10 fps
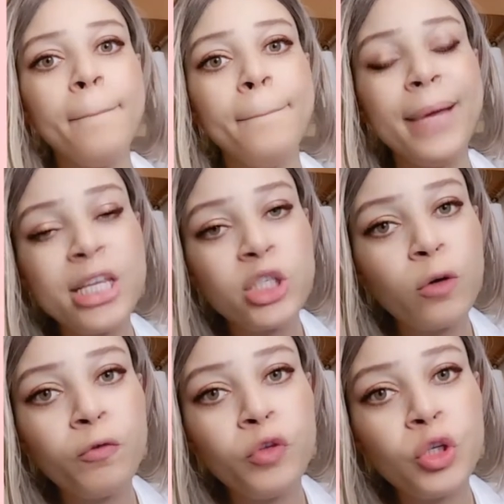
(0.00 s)

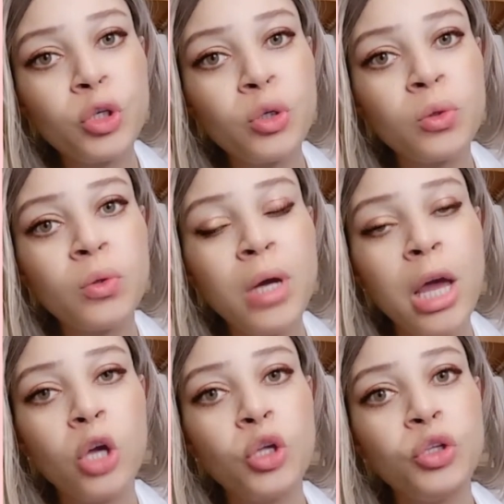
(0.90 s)
basophil,
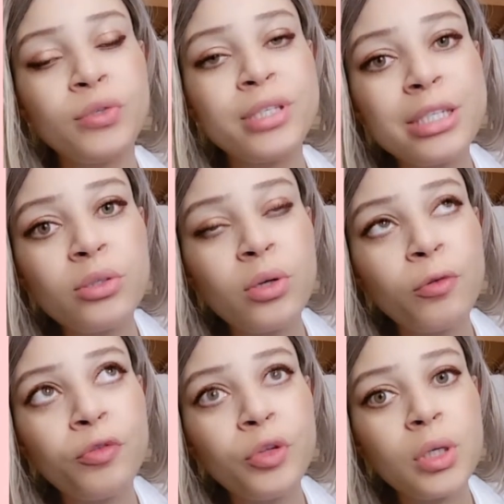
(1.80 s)

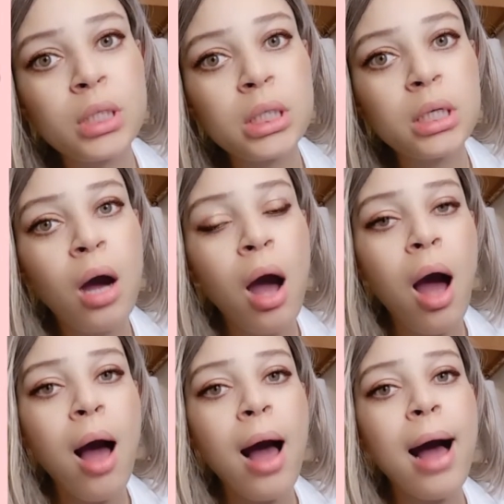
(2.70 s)
eosinophil,
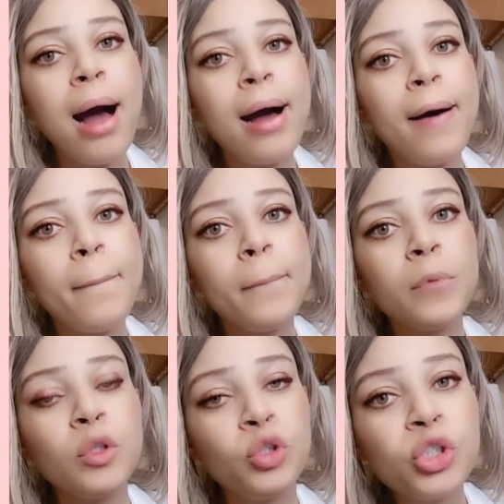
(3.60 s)

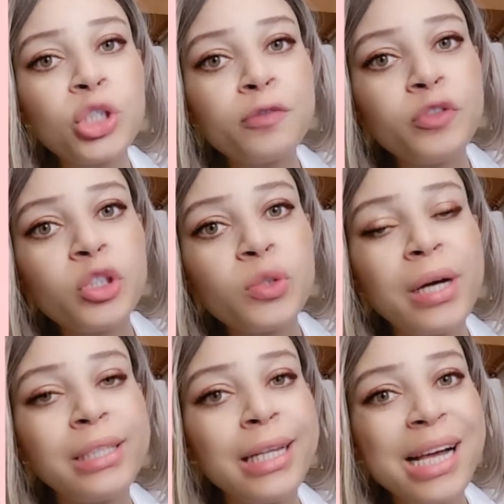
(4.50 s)
neutrophil,
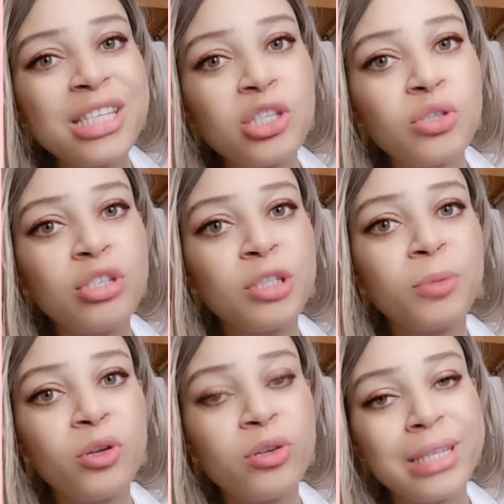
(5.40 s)
and the last 2 is
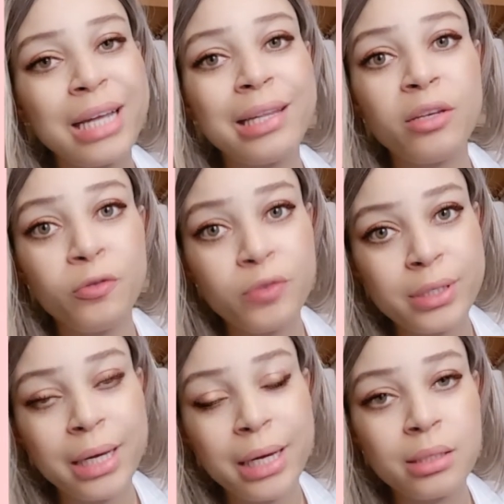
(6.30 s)
monocyte and
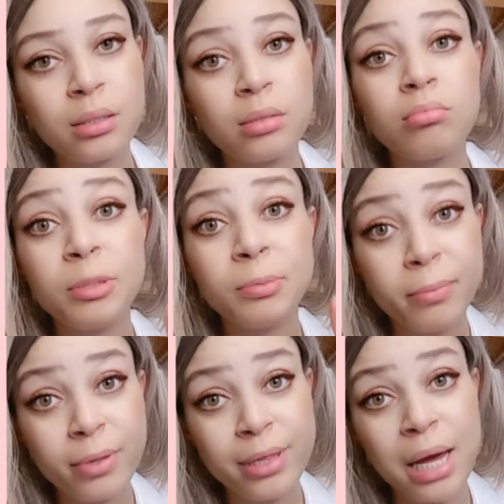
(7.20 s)
lymphocytes.
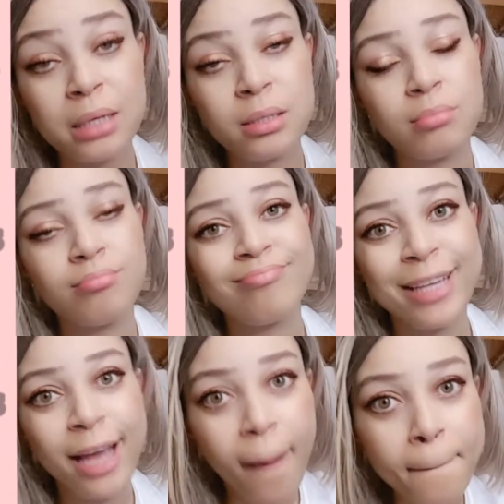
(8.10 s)
Remember that. Yeah.